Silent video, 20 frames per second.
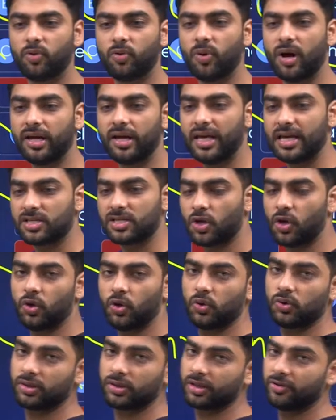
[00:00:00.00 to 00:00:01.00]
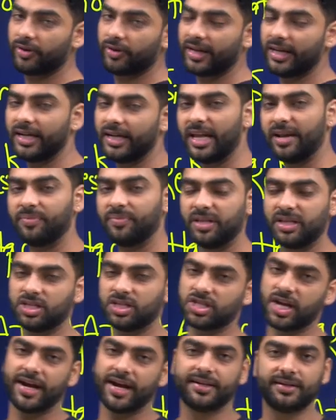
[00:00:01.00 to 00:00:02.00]
hua, yes or no? Quickly tell me in the
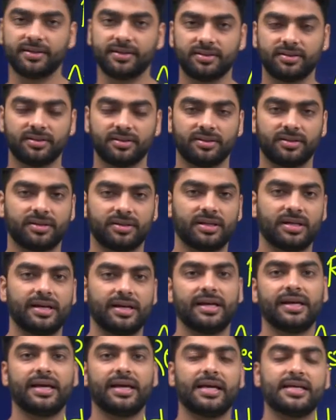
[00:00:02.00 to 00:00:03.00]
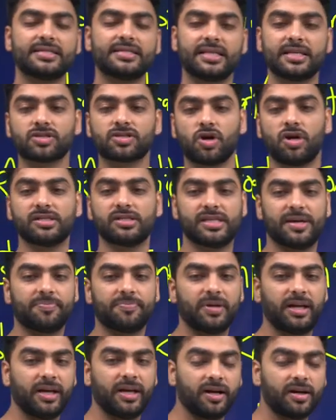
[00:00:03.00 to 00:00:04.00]
chat. Is this
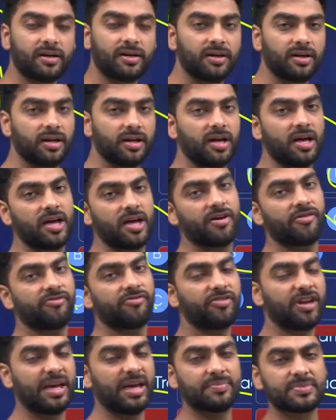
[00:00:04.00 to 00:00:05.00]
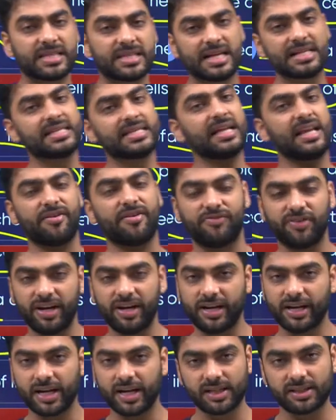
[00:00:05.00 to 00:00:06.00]
concept clear? Flame cells and
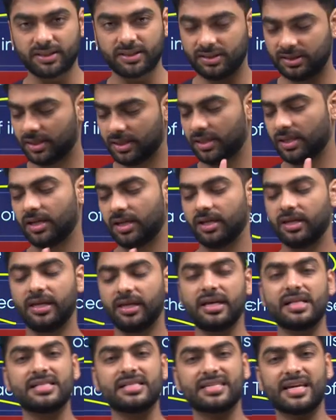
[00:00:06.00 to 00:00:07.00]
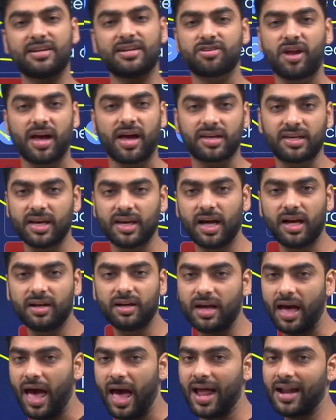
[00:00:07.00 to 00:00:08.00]
nephridia, gills and trachea
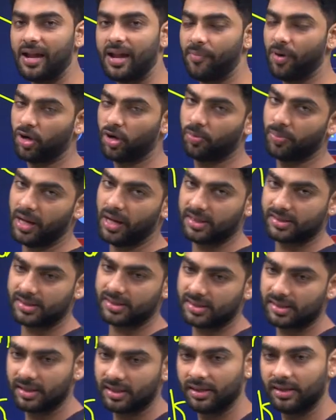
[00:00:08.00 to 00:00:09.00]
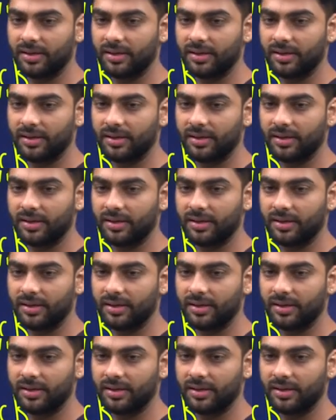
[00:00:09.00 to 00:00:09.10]
and nematoblasts.